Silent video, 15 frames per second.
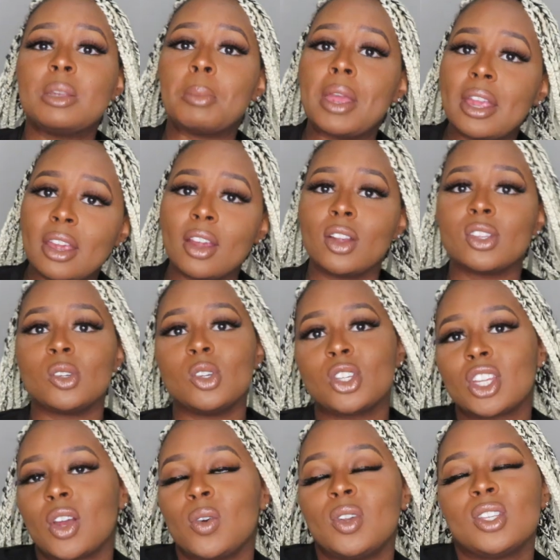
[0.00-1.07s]
the main character in the
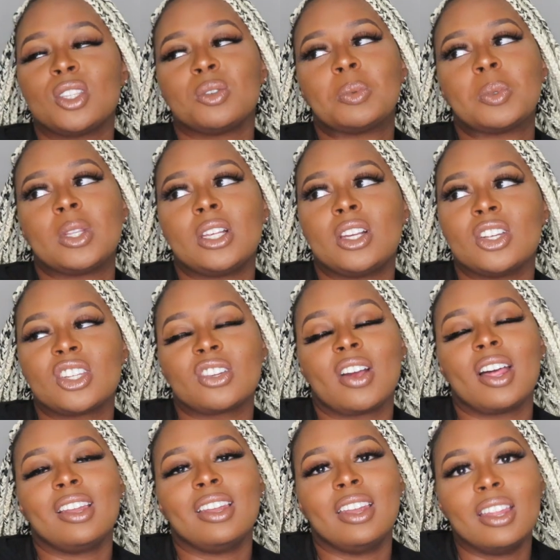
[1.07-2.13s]
show, and it's a really good show.
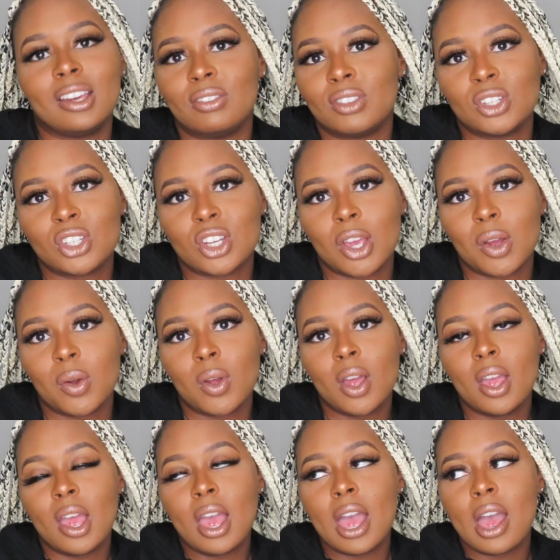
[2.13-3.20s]
I love the show.
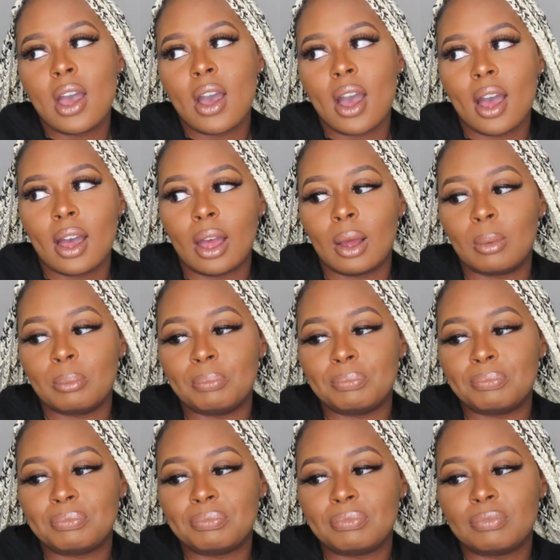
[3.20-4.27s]
Um